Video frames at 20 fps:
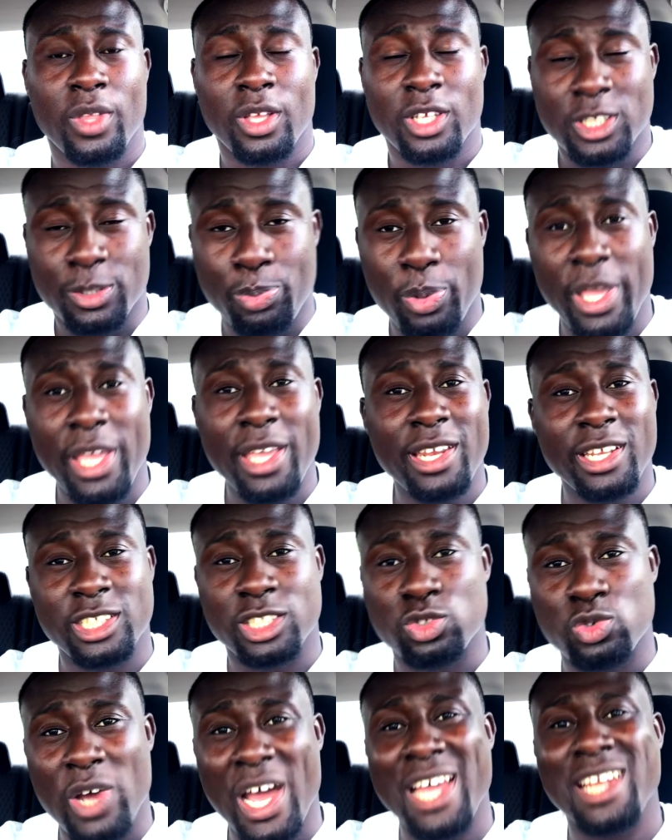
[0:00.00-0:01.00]
Speed is
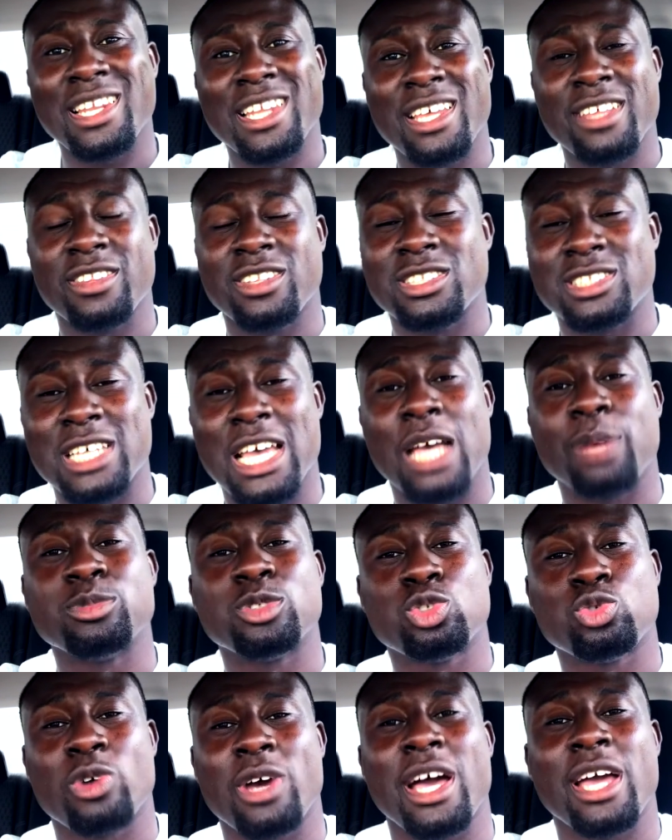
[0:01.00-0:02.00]
stride length
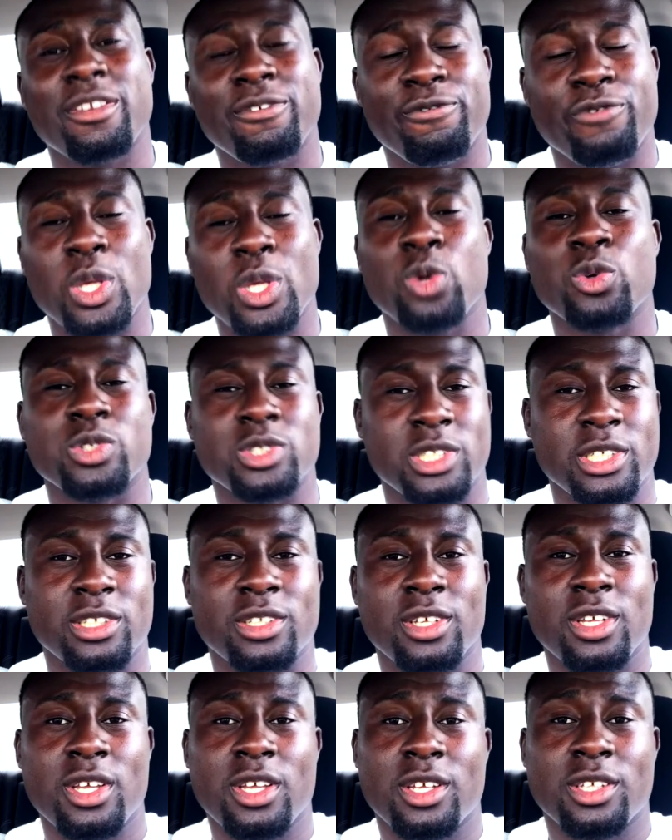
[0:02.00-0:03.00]
times stride frequency.
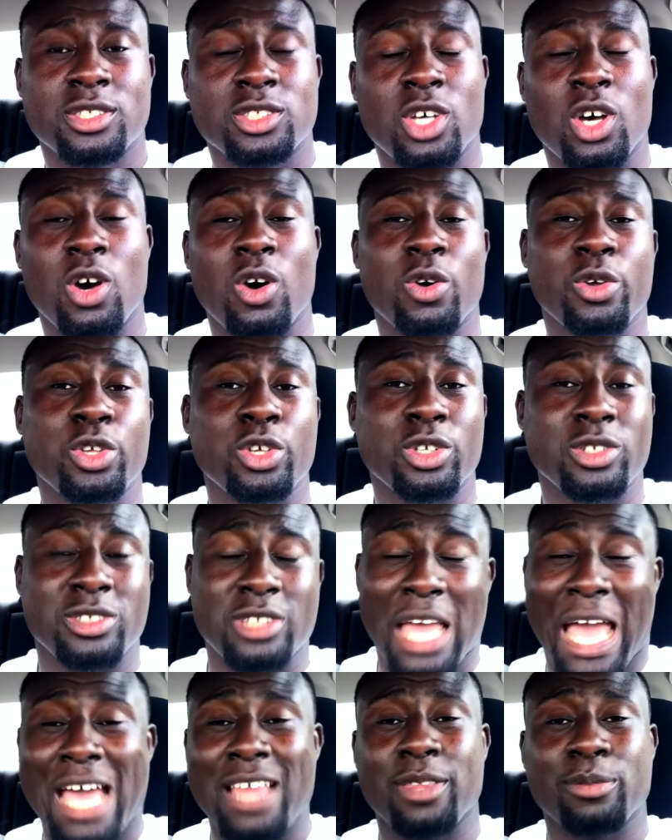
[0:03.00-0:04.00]
So you
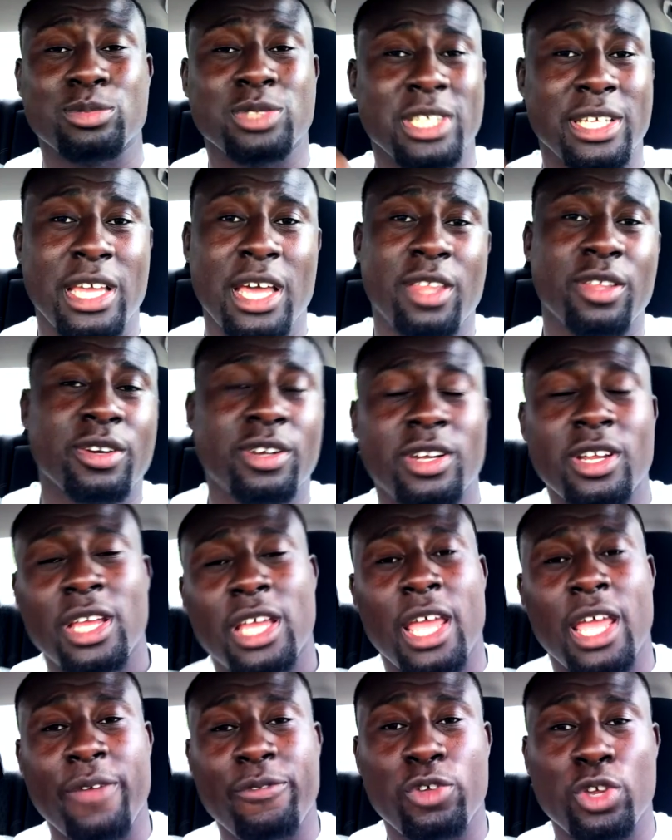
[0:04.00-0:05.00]
add them together.
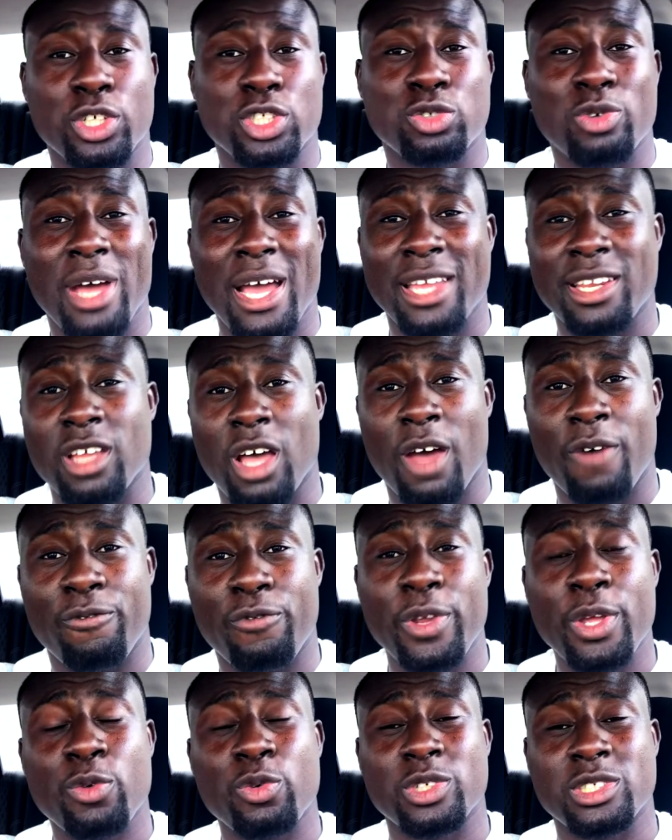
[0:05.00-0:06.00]
If your stride
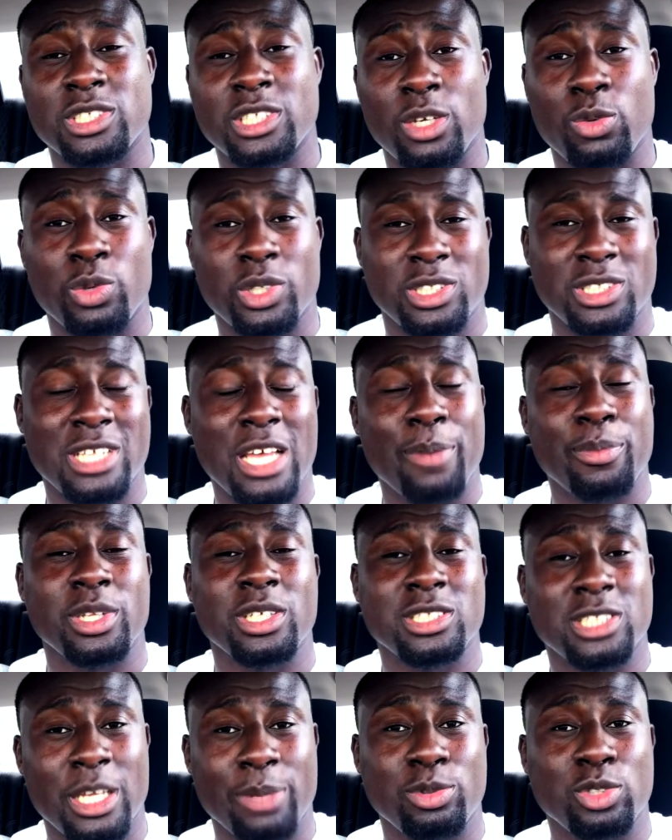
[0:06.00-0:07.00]
frequency, which is how
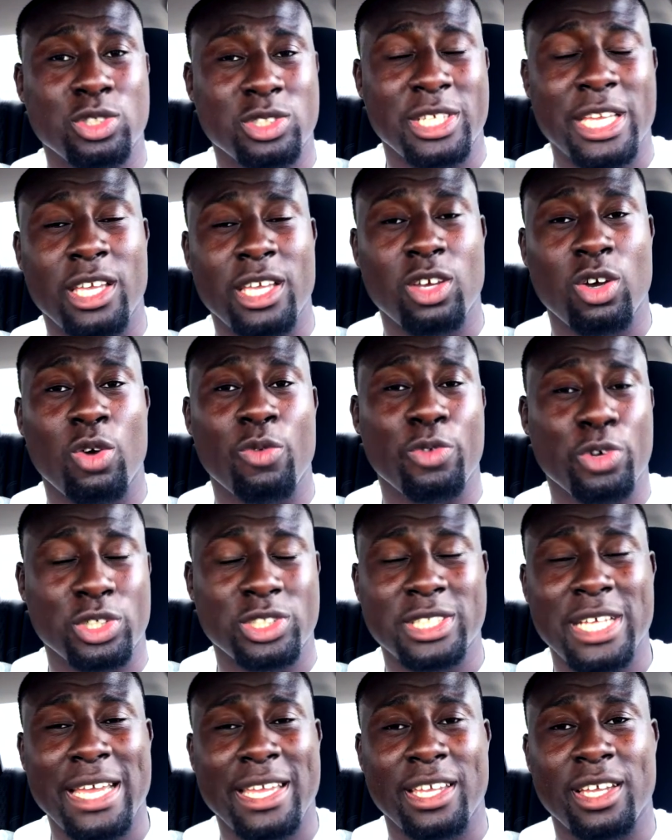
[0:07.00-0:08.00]
many steps you take over a
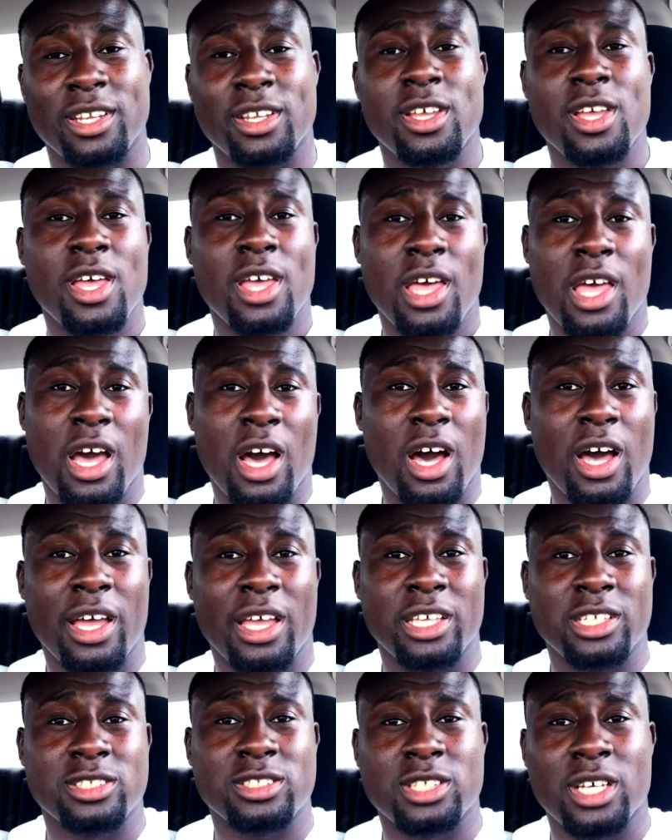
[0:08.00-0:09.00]
second,
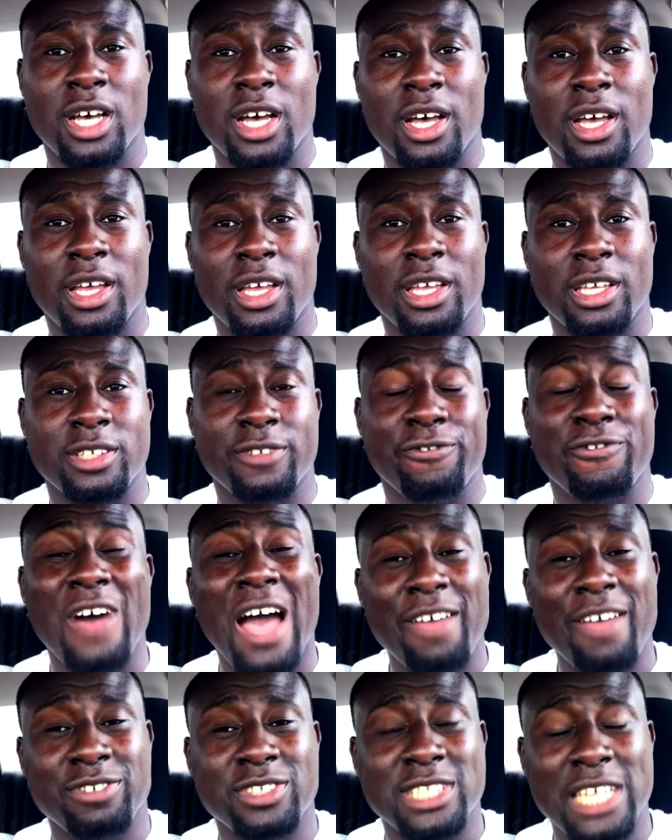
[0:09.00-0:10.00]
is
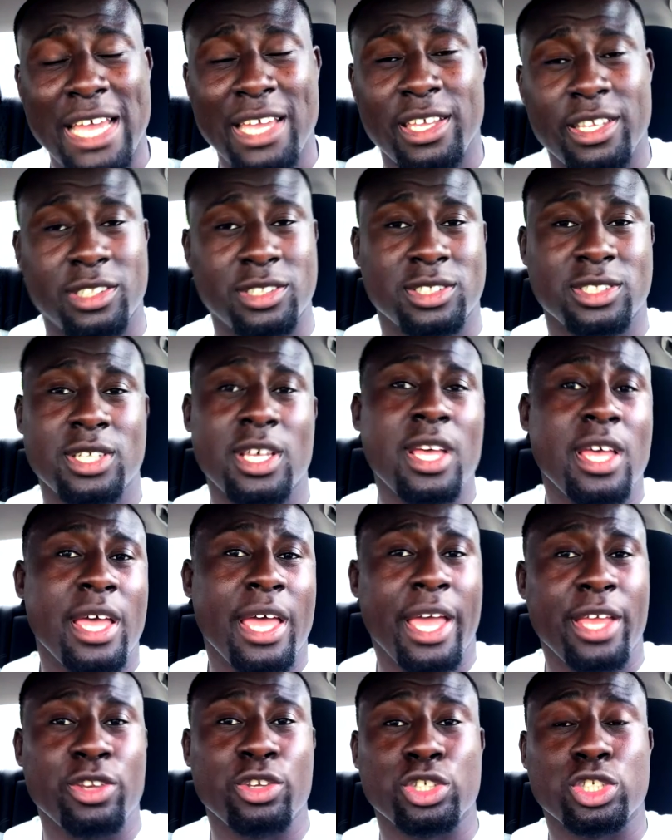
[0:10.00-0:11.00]
5 seconds,
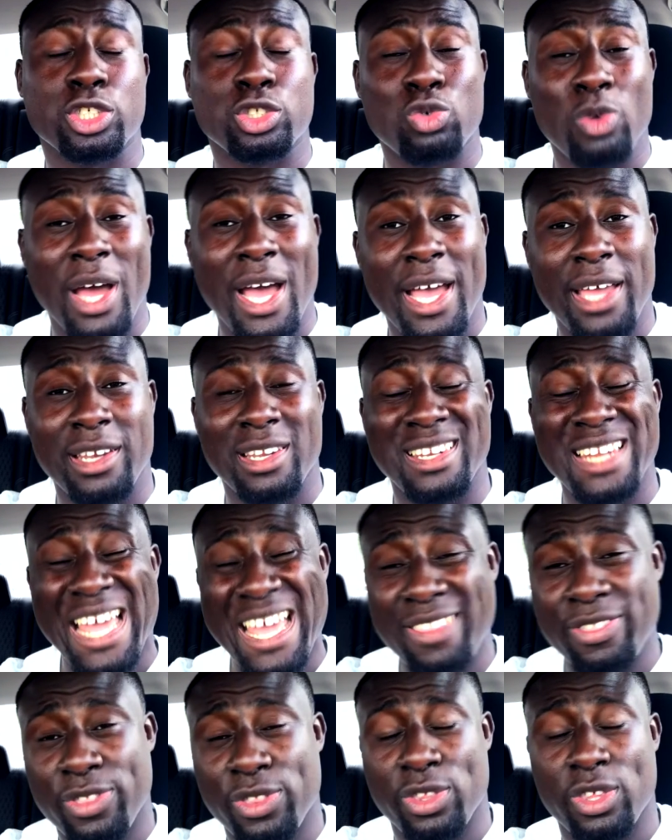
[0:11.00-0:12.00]
and your stride
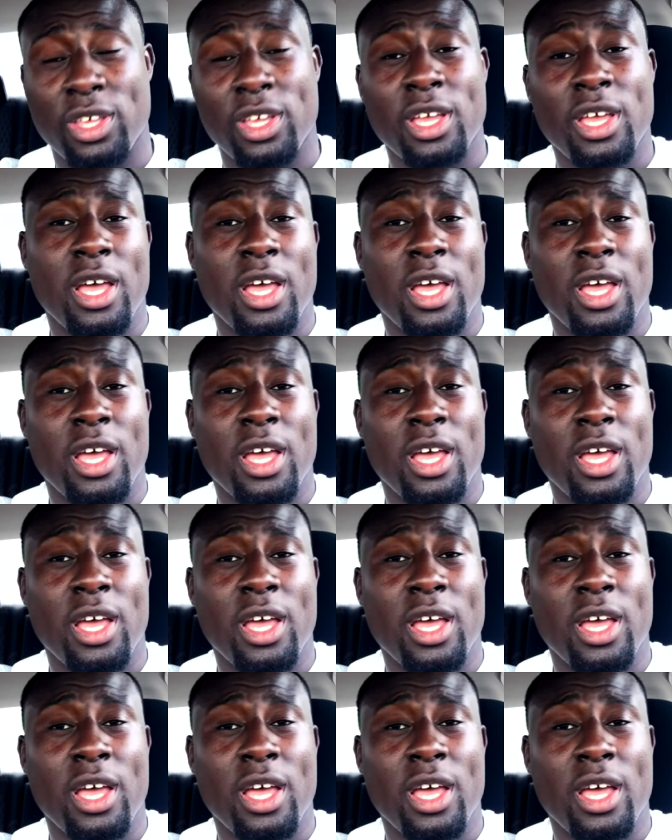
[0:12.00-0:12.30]
length